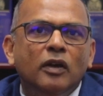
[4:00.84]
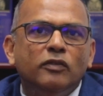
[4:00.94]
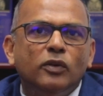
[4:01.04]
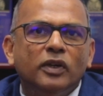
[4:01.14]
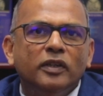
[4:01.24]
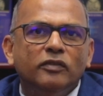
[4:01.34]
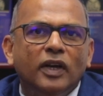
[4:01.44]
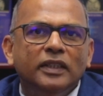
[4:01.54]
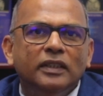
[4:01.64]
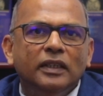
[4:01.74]
for
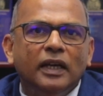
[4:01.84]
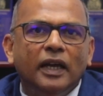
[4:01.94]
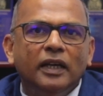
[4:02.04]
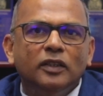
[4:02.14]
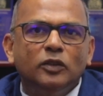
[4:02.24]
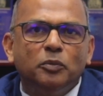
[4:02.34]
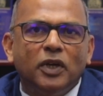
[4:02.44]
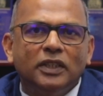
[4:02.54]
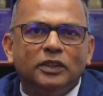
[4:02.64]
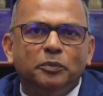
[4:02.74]
inviting Guyana to
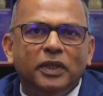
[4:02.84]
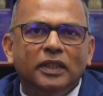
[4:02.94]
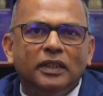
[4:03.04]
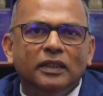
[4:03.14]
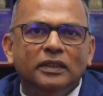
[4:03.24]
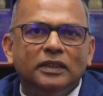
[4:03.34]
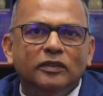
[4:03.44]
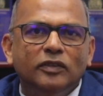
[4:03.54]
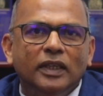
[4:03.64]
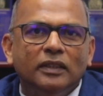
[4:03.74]
participate in this
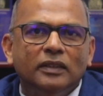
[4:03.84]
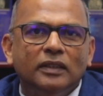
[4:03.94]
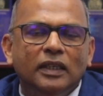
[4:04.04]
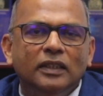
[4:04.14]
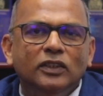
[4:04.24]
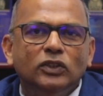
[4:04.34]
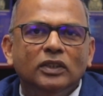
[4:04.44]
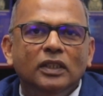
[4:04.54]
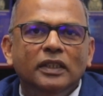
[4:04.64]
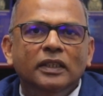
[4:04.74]
event.
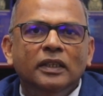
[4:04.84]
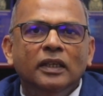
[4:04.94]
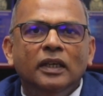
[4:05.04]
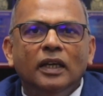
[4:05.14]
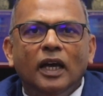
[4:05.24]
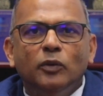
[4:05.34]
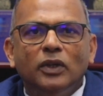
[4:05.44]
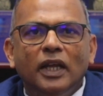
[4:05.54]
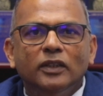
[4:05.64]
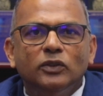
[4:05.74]
Additionally, I
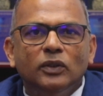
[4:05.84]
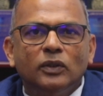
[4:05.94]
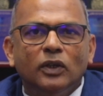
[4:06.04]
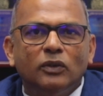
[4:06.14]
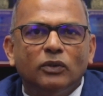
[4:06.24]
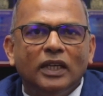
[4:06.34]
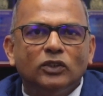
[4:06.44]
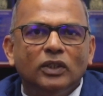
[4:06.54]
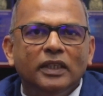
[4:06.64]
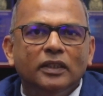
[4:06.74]
would like to
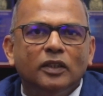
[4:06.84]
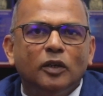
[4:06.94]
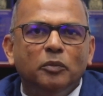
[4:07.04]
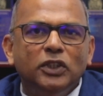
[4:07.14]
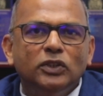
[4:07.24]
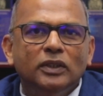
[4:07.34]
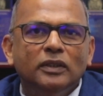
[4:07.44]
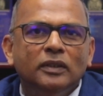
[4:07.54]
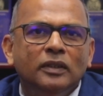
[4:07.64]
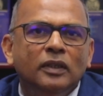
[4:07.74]
congratulate the
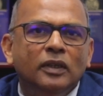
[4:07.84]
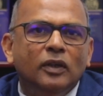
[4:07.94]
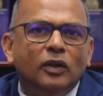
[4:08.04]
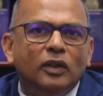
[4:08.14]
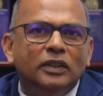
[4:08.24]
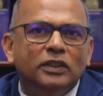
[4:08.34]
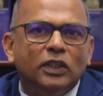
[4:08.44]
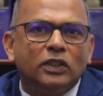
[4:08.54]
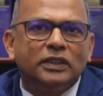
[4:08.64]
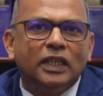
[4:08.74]
Commission on the
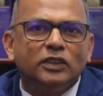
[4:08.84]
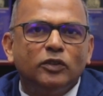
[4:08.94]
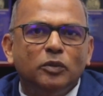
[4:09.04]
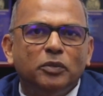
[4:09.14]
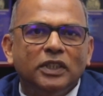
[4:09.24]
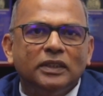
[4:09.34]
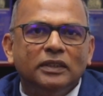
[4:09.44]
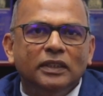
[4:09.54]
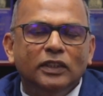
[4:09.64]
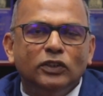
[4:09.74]
successful
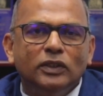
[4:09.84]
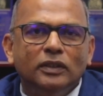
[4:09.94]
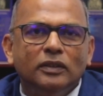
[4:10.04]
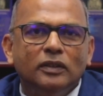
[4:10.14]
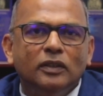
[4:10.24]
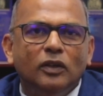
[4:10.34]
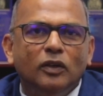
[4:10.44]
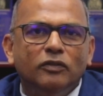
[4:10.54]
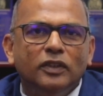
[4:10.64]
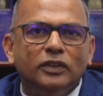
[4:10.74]
presentation
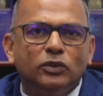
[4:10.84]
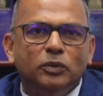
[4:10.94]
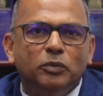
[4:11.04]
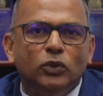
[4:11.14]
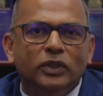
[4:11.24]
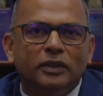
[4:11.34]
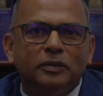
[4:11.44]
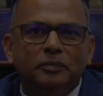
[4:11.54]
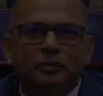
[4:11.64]
of this report.